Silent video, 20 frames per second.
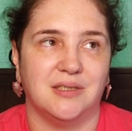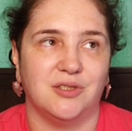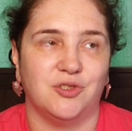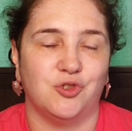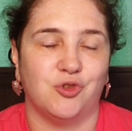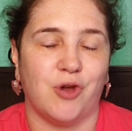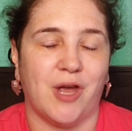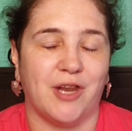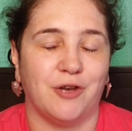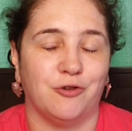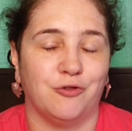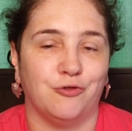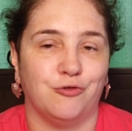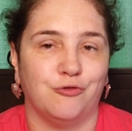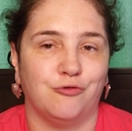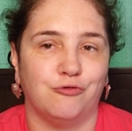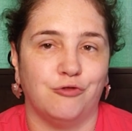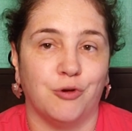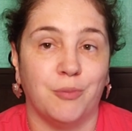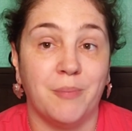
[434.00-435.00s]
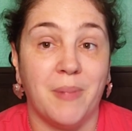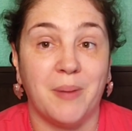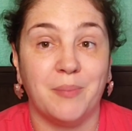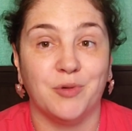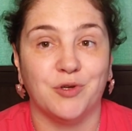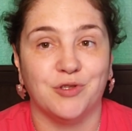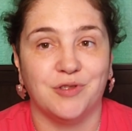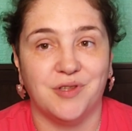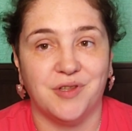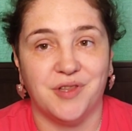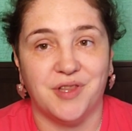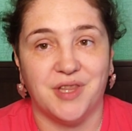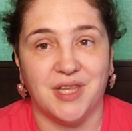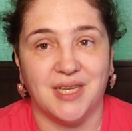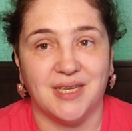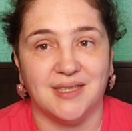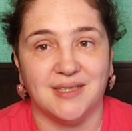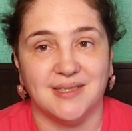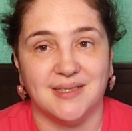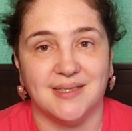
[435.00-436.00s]
try to remember the
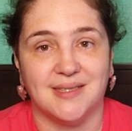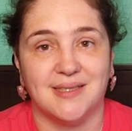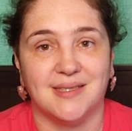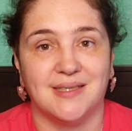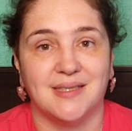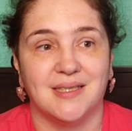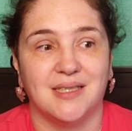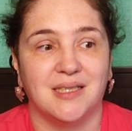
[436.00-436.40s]
things